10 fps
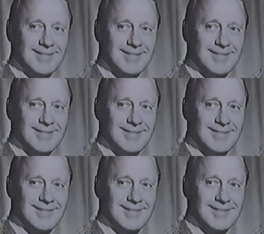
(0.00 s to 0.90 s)
And
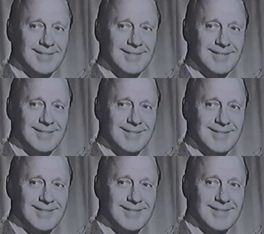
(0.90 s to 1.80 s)
we went backstage, and
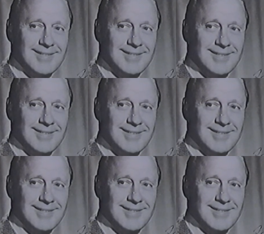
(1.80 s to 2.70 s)
he
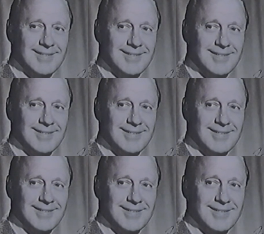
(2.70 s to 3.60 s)
said to me,
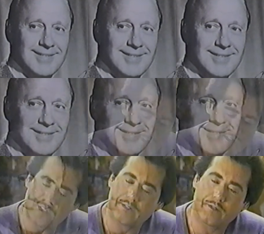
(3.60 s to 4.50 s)
would you
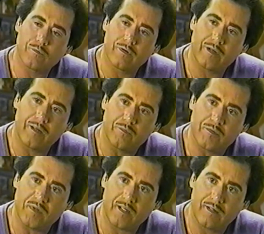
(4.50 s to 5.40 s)
consider working with
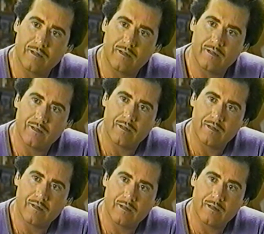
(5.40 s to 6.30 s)
me?
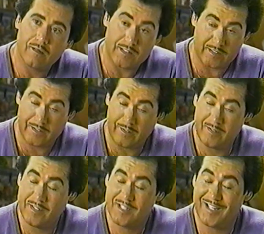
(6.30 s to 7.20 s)
I said,
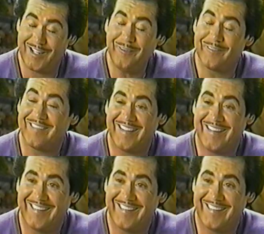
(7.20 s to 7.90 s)
consider it?